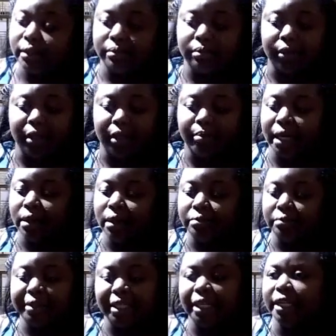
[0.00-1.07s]
about
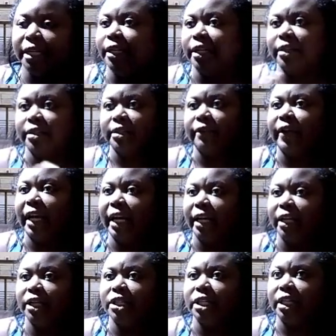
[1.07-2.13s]
10 years of
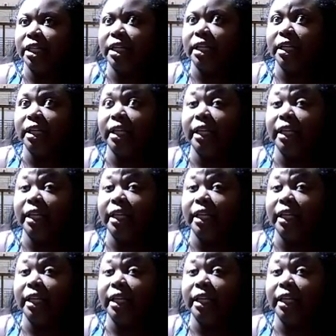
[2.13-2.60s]
age, and